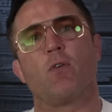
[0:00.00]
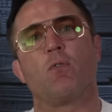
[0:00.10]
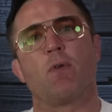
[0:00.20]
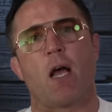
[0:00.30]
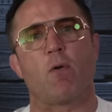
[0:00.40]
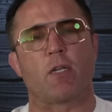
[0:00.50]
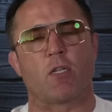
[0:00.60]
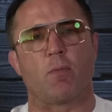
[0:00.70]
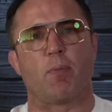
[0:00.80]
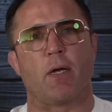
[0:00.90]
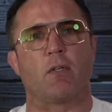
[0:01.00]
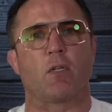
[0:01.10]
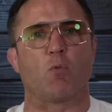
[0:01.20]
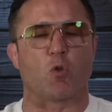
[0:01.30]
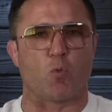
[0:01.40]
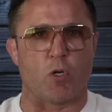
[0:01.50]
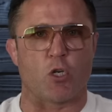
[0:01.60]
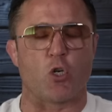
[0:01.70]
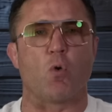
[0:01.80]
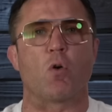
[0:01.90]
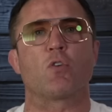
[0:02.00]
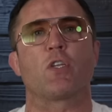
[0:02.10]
who now has the belt that was once yours,